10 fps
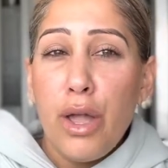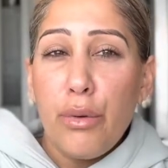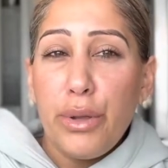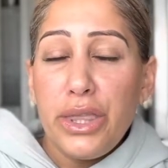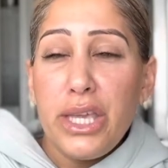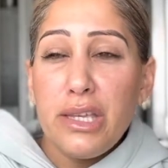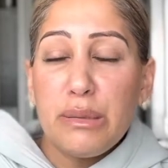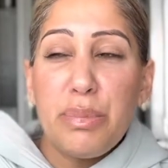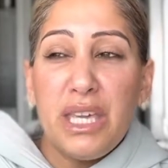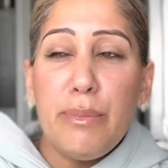when these
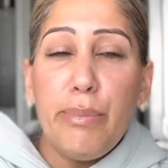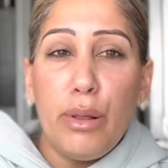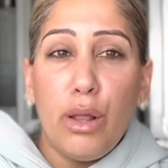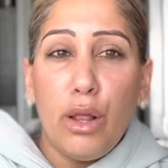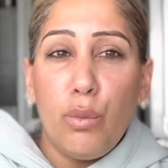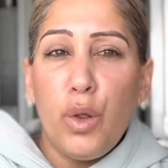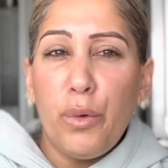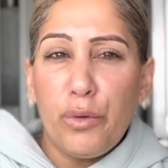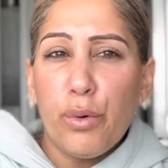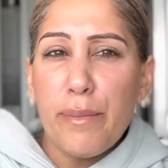
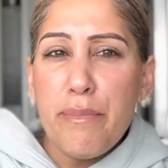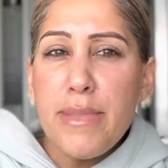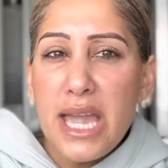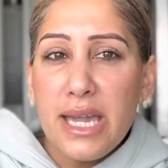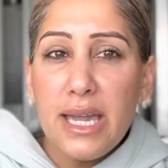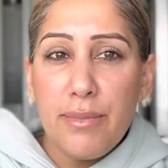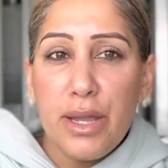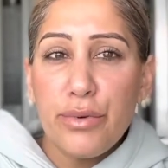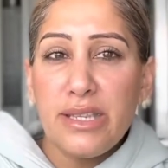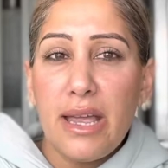people were making me
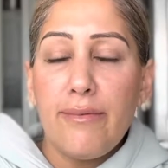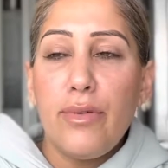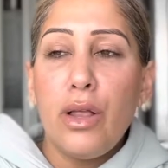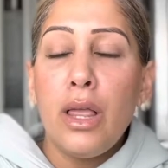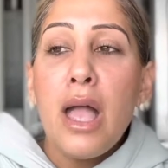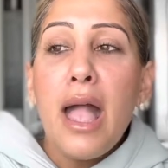resentful?